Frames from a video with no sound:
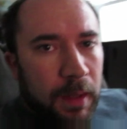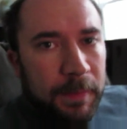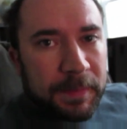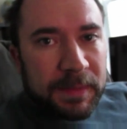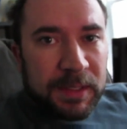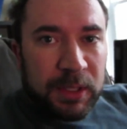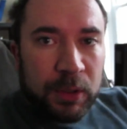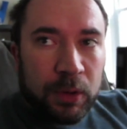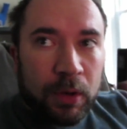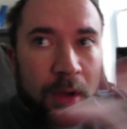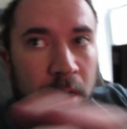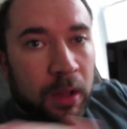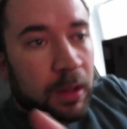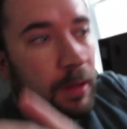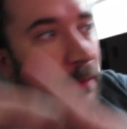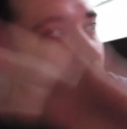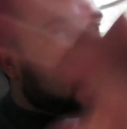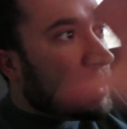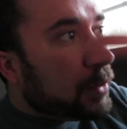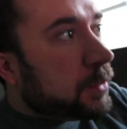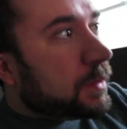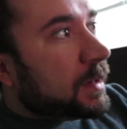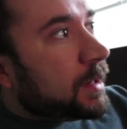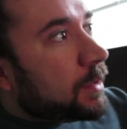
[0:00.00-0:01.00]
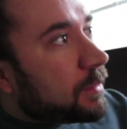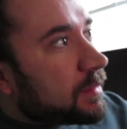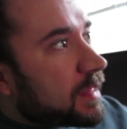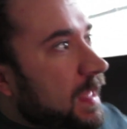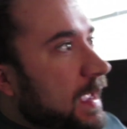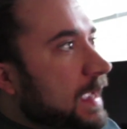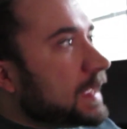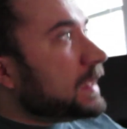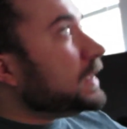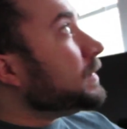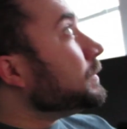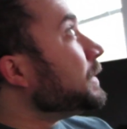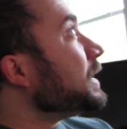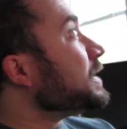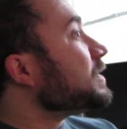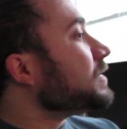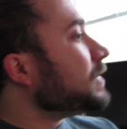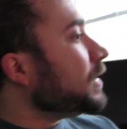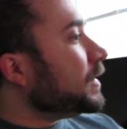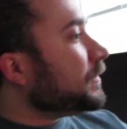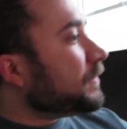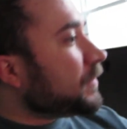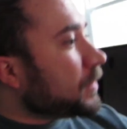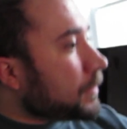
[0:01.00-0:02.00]
I'm do all I'm doing here is aiding
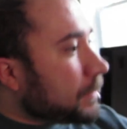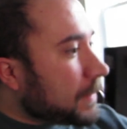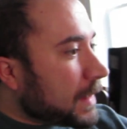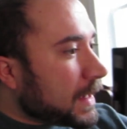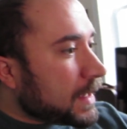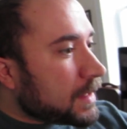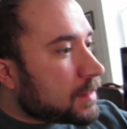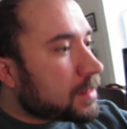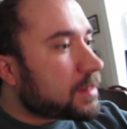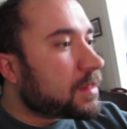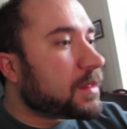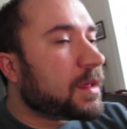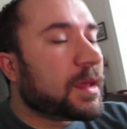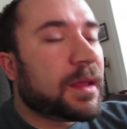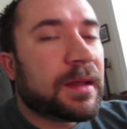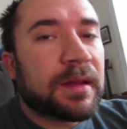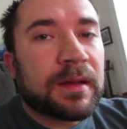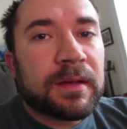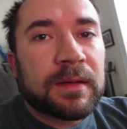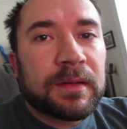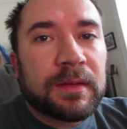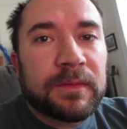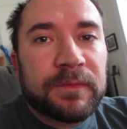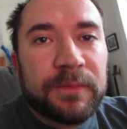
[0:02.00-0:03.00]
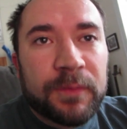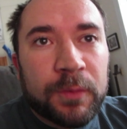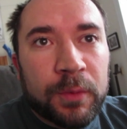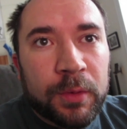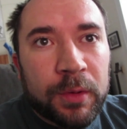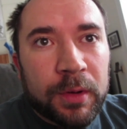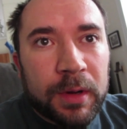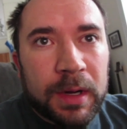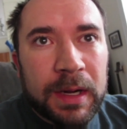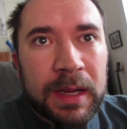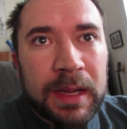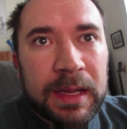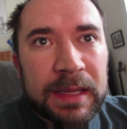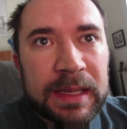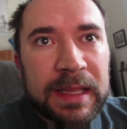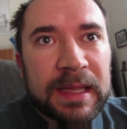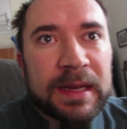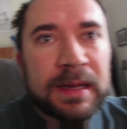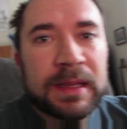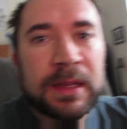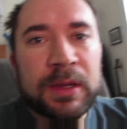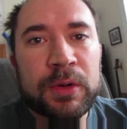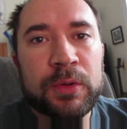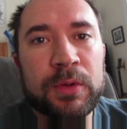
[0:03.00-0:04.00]
myself in the mindset for
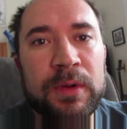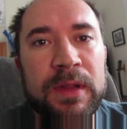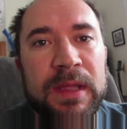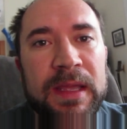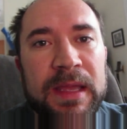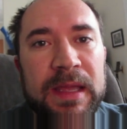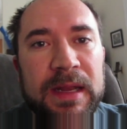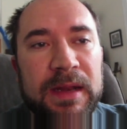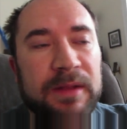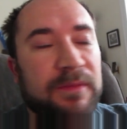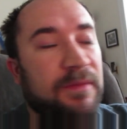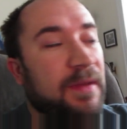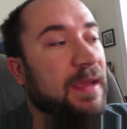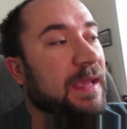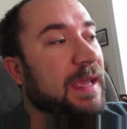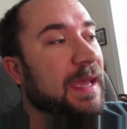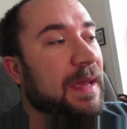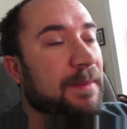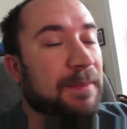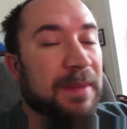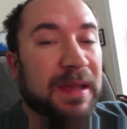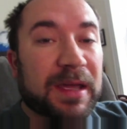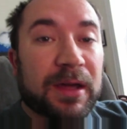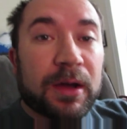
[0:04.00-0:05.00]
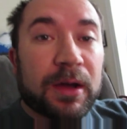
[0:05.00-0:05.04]
getting creative. I got my